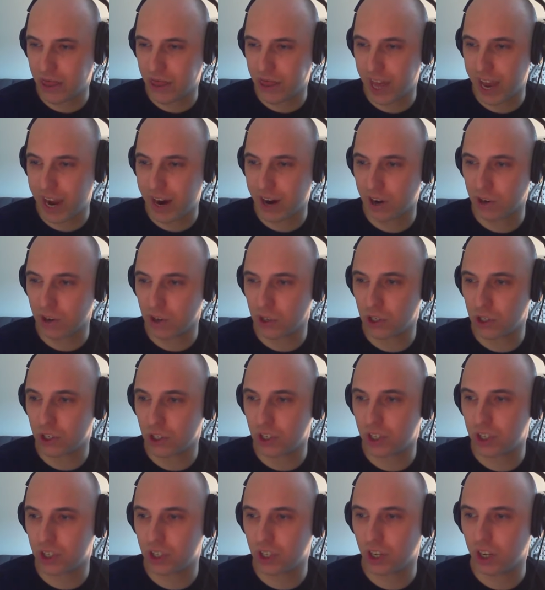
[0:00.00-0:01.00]

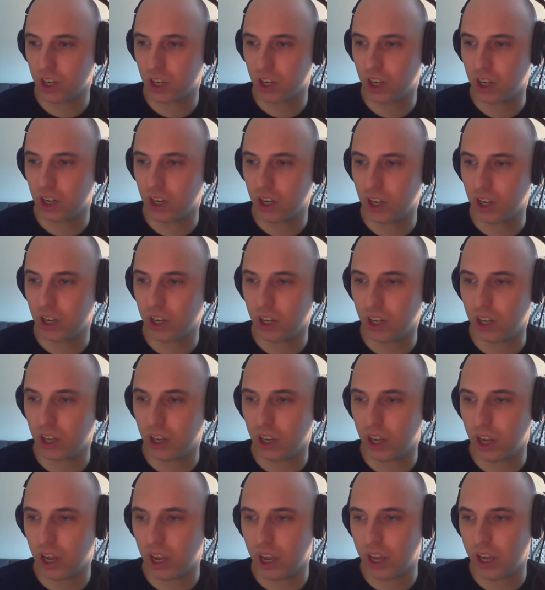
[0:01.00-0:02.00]
There's
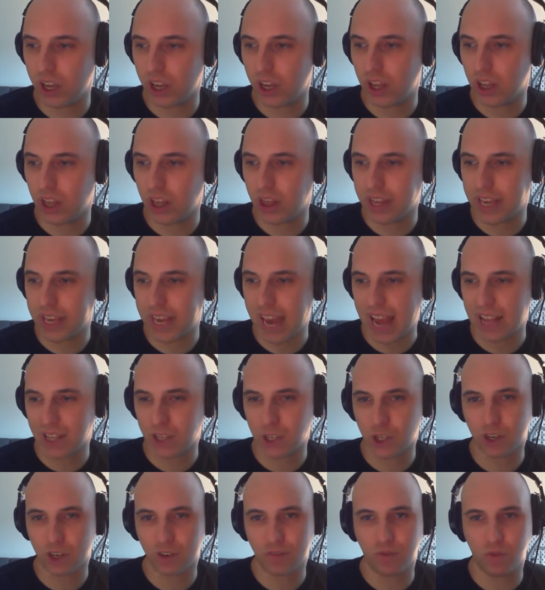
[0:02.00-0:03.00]
the
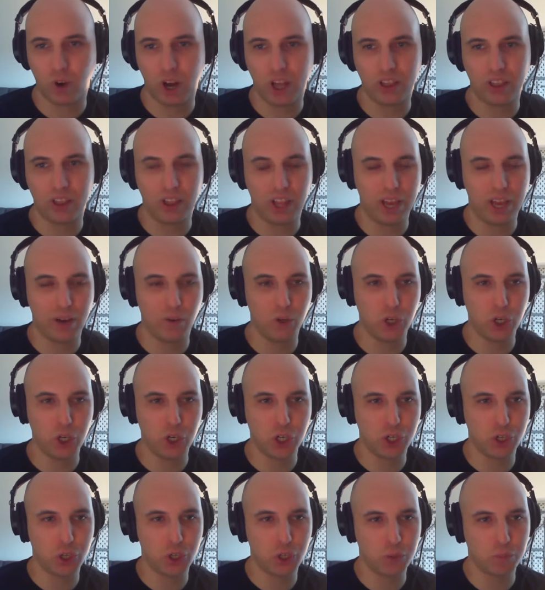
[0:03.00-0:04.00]
answer of what language you
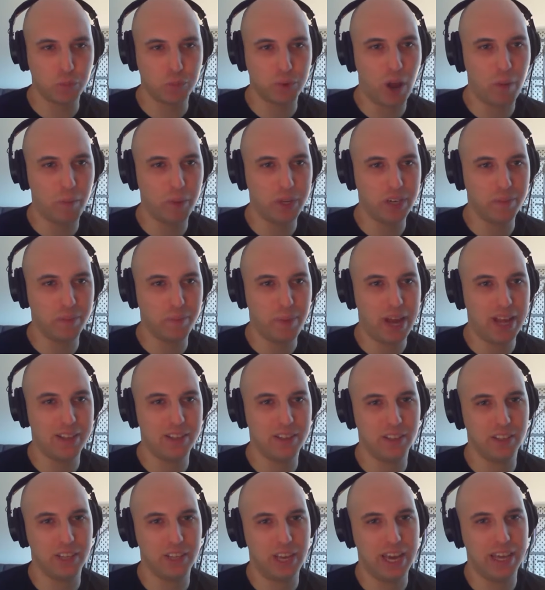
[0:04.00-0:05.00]
should use probably
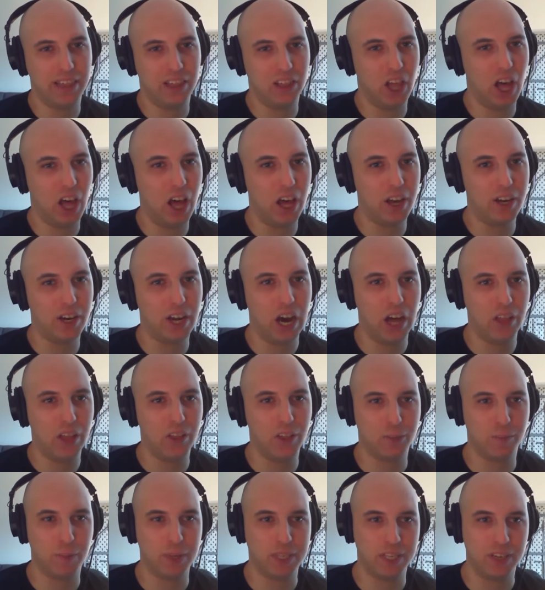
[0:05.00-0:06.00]
depends a lot on
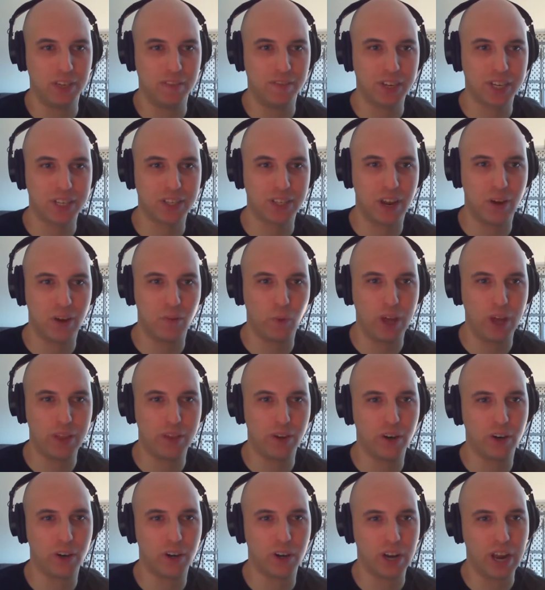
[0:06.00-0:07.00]
the specifics, and
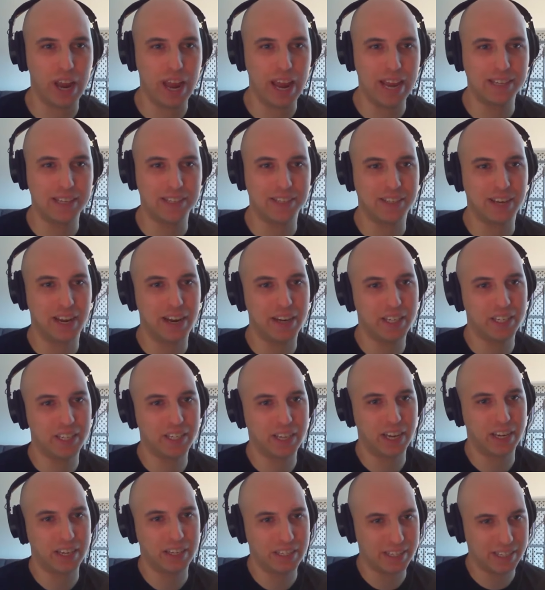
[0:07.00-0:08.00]
whether a
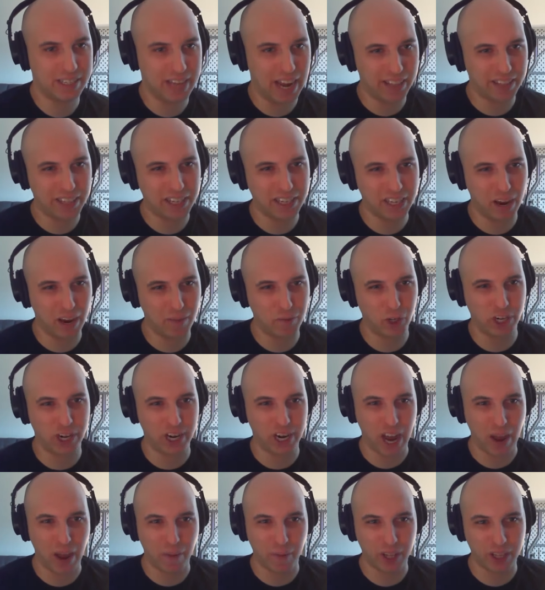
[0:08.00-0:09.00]
statically typed or
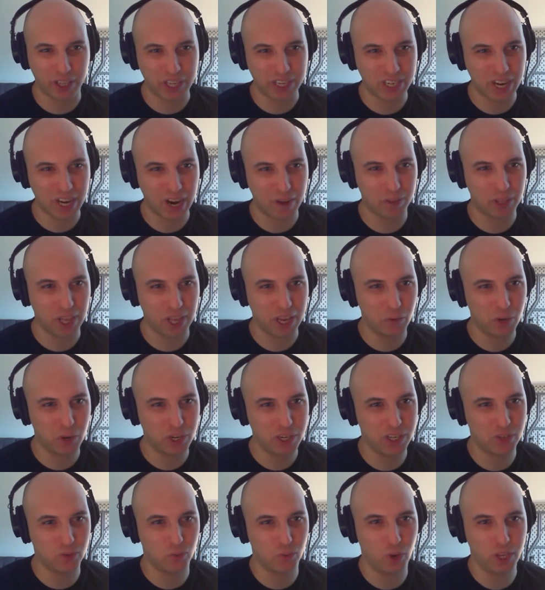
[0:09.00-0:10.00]
dynamically typed
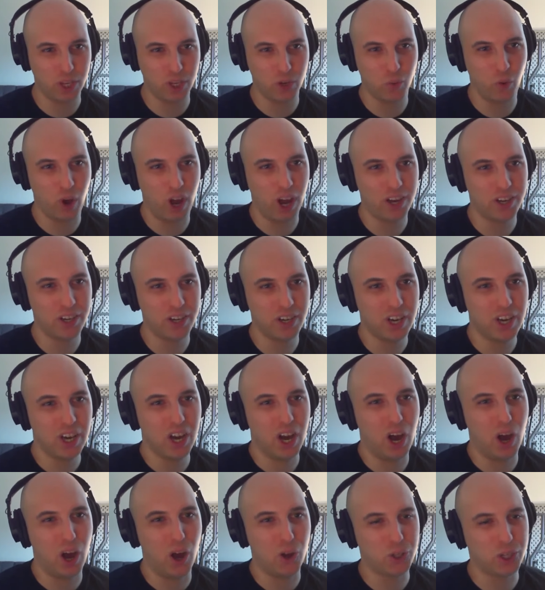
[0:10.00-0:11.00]
language is what you want
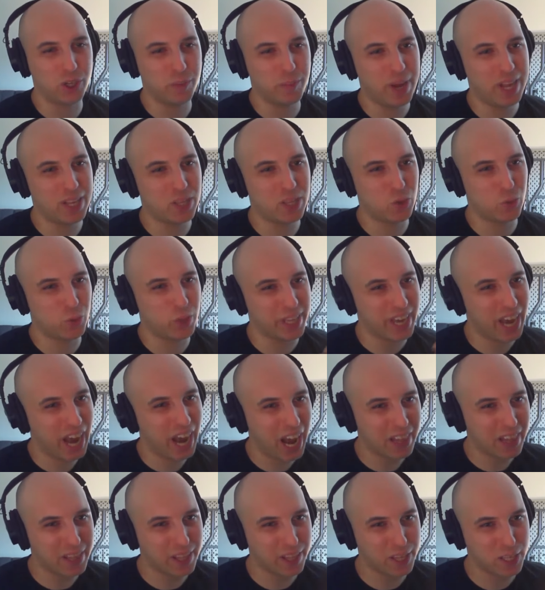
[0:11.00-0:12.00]
also depends really
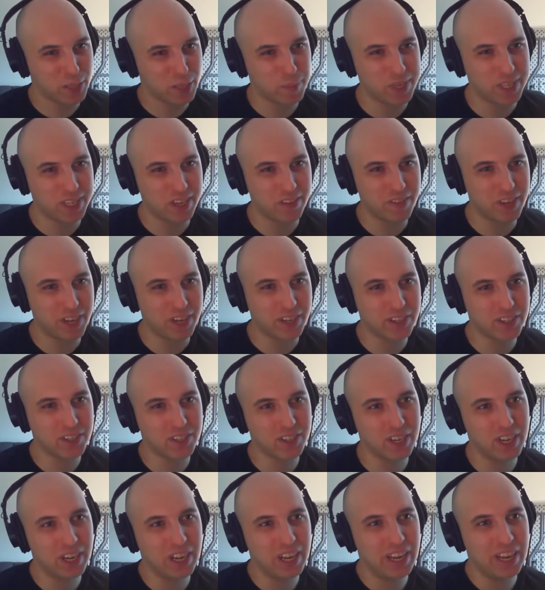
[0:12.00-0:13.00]
highly on the
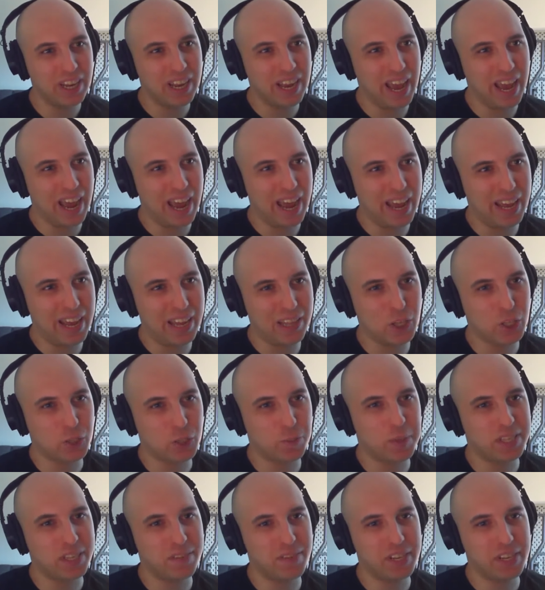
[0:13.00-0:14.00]
specifics. And the
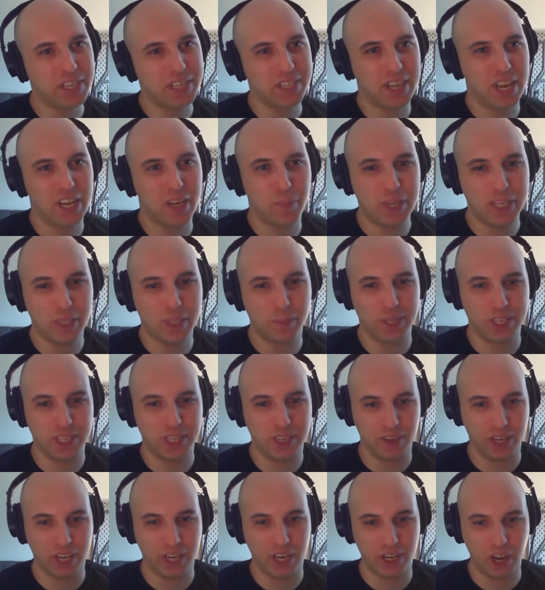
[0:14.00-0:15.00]
specifics tend to be
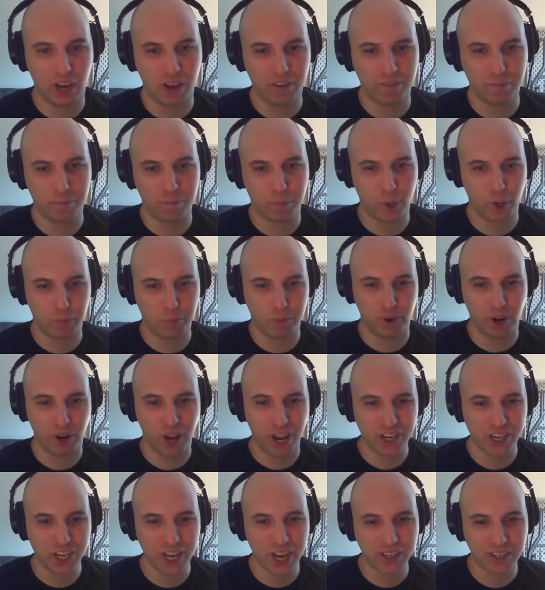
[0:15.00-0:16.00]
specific enough per
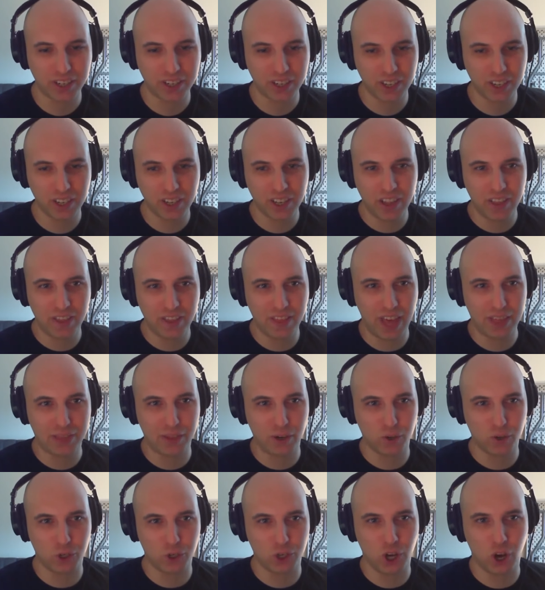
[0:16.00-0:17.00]
project that
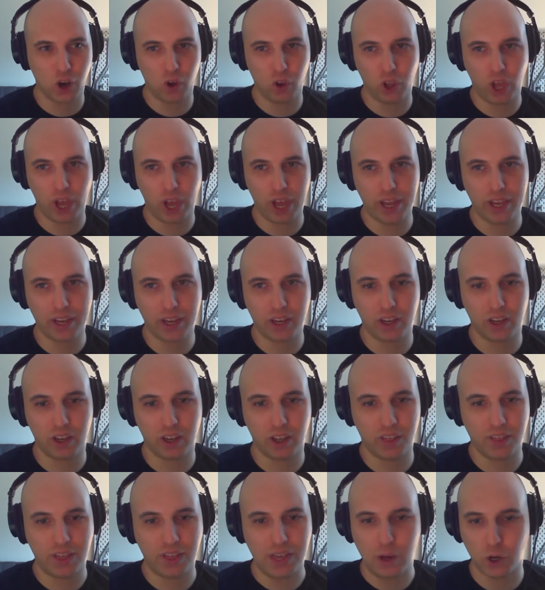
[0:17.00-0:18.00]
there's no like
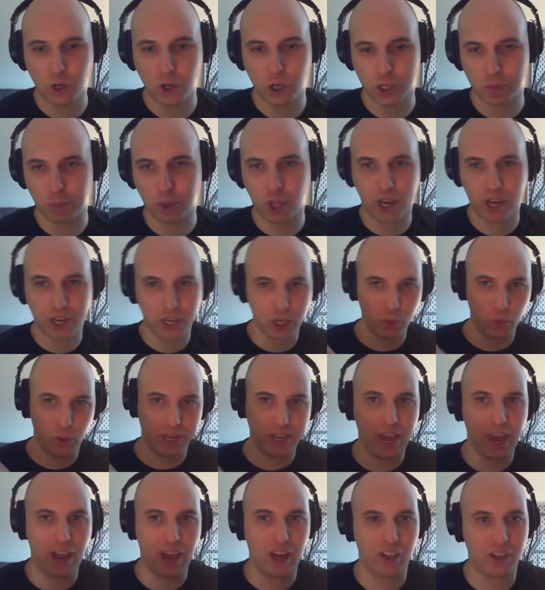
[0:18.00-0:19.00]
thing you just plug into a
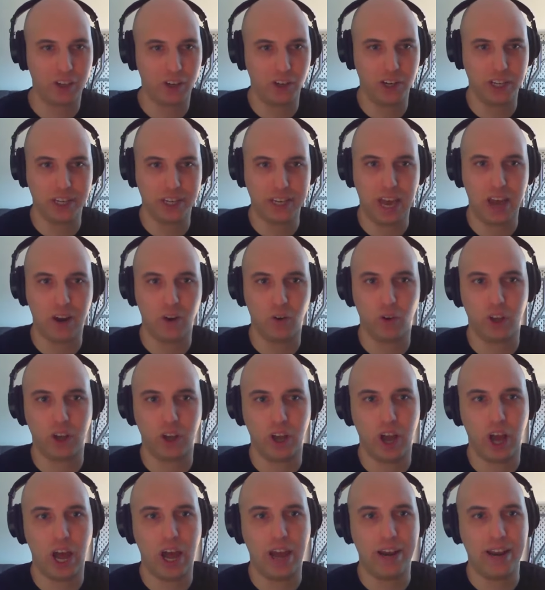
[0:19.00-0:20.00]
calculator to get
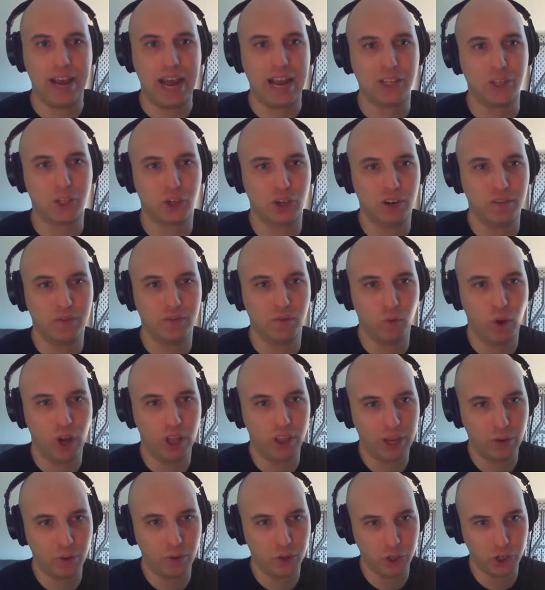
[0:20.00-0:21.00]
an answer of what
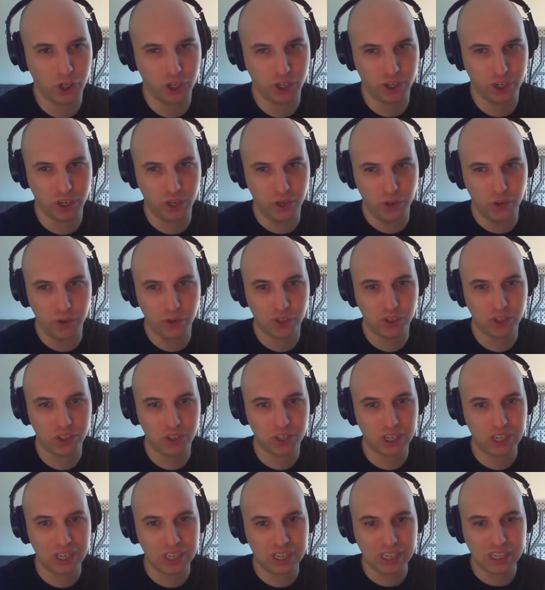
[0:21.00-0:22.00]
language you should use.